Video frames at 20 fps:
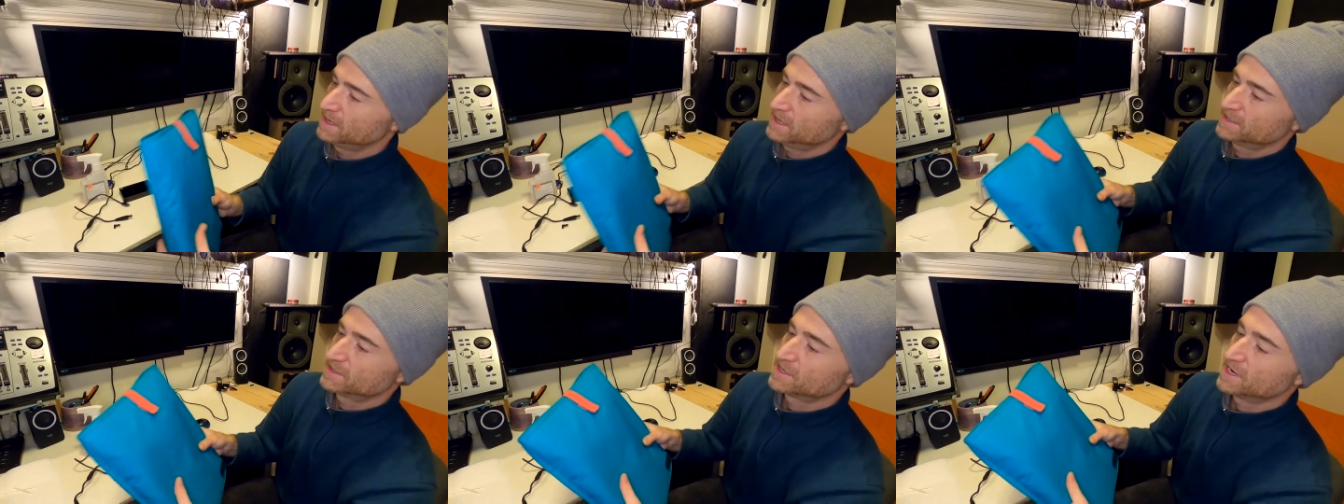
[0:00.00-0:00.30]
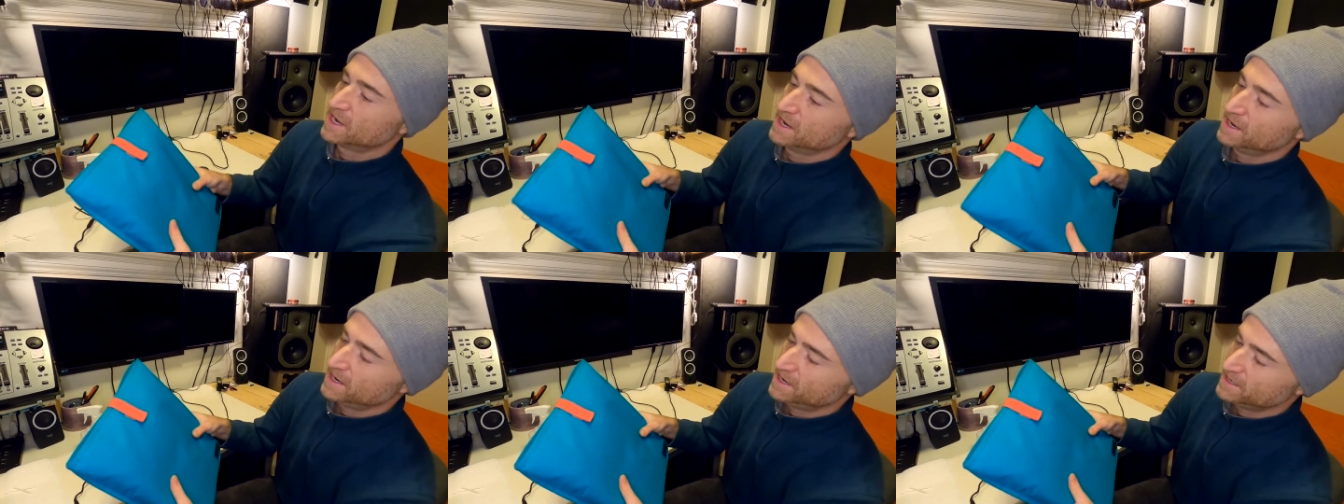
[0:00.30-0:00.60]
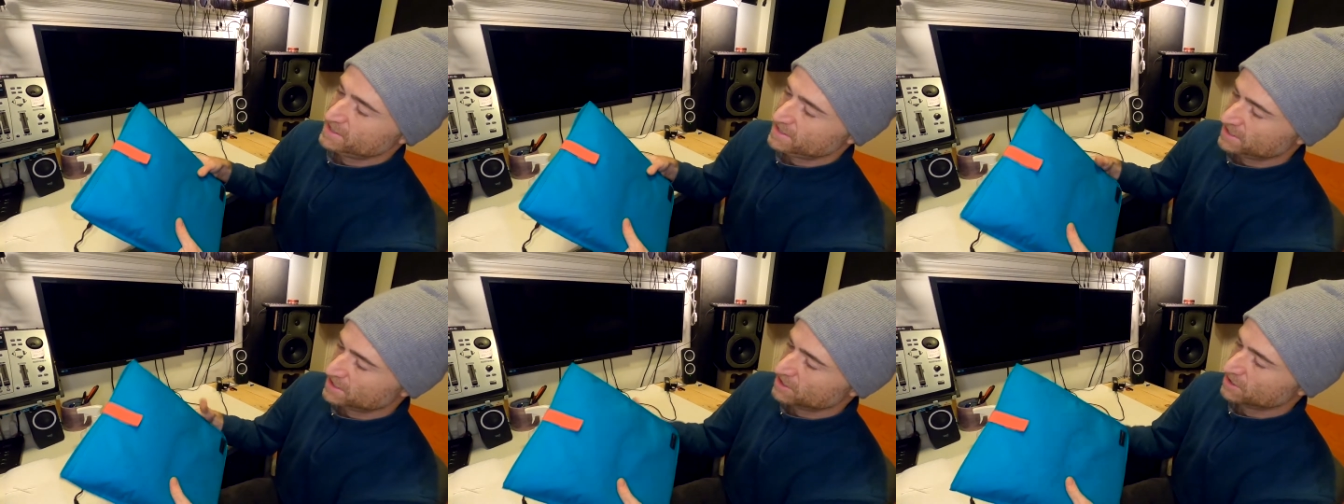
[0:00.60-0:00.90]
It's not
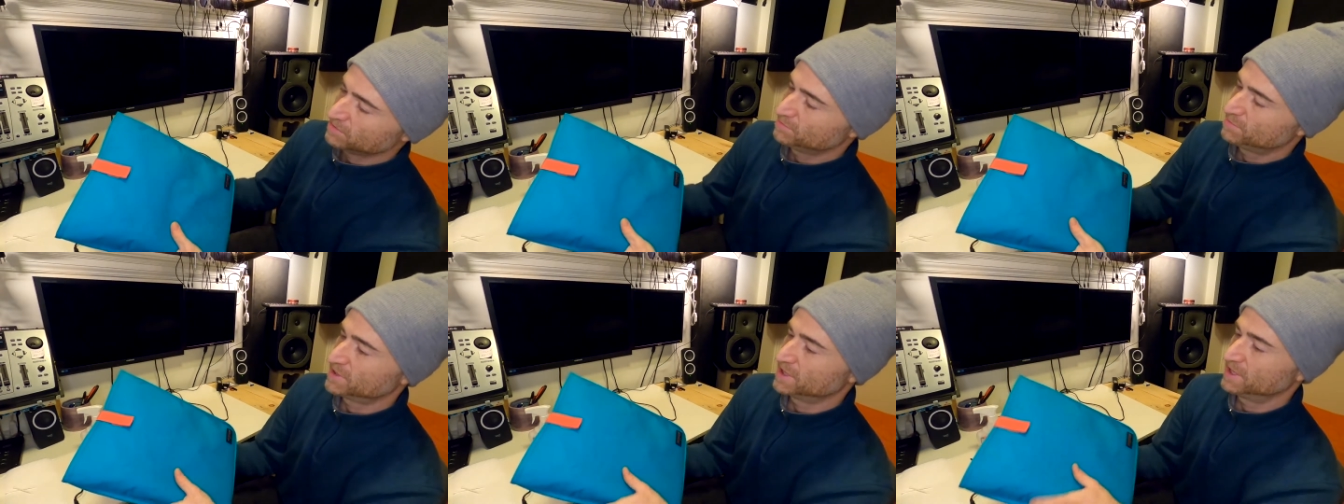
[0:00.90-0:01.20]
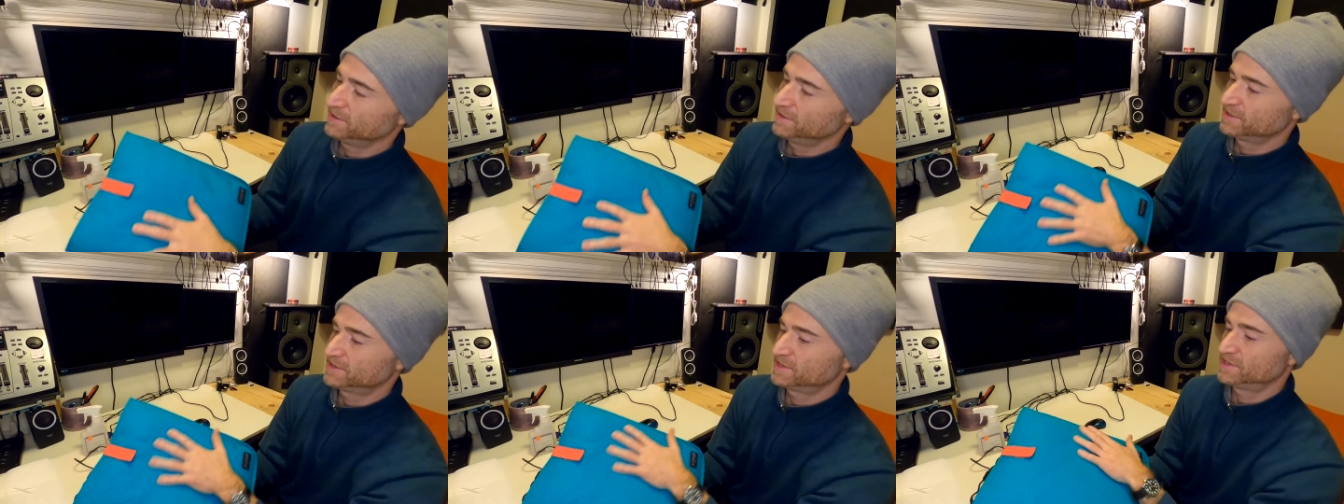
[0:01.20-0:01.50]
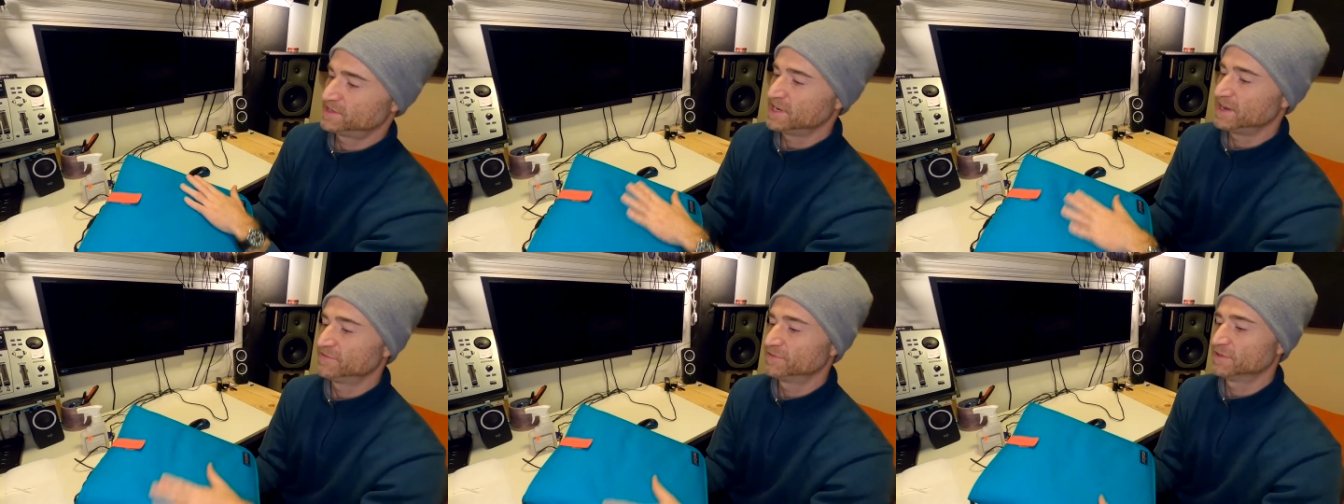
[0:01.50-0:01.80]
ideal, but this
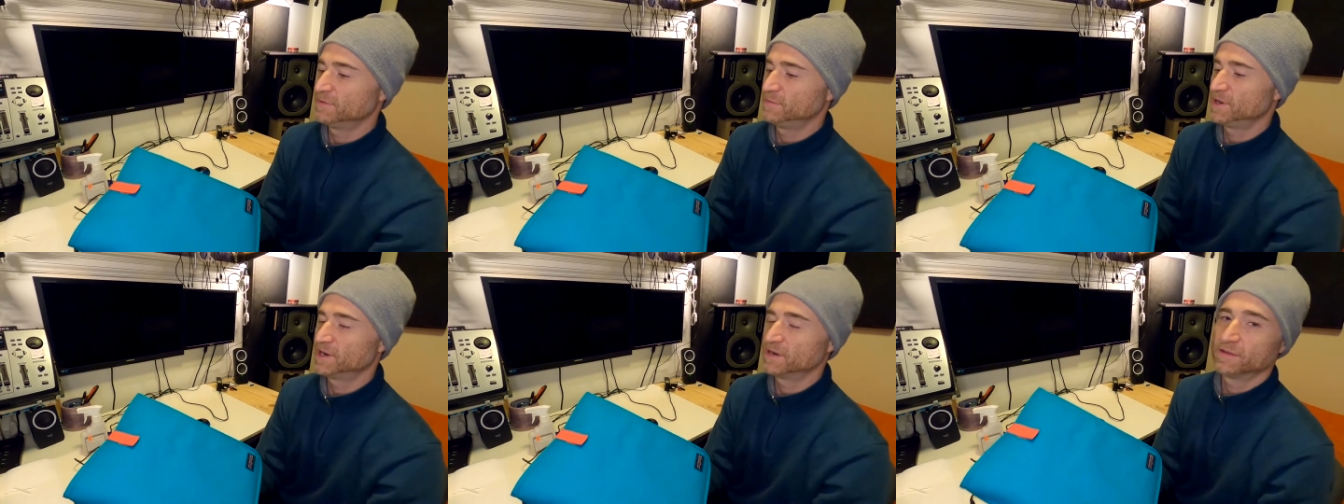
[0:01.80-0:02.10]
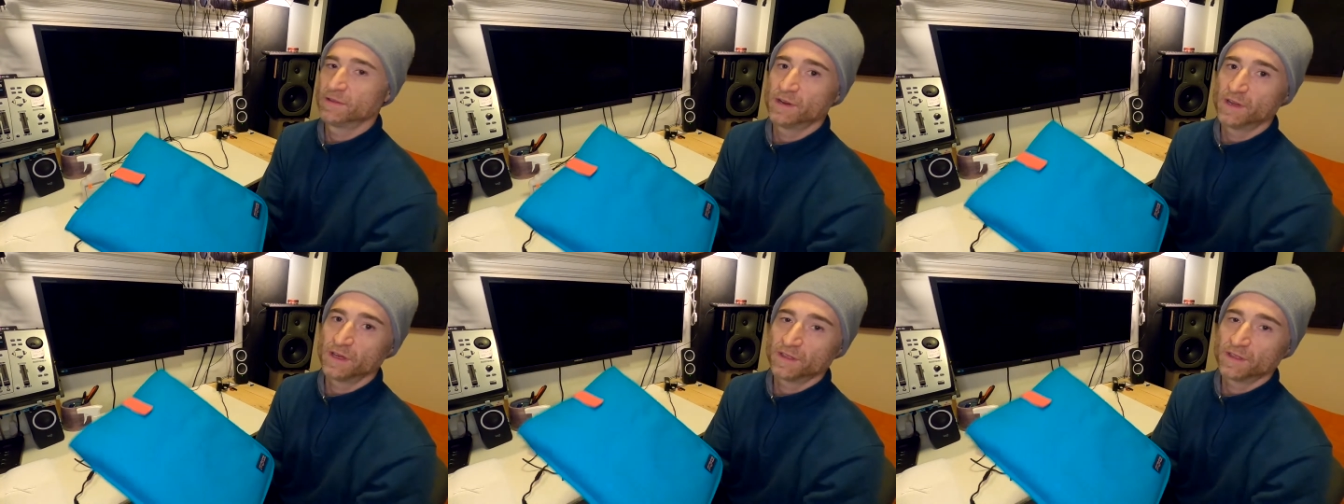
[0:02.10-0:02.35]
is definitely better than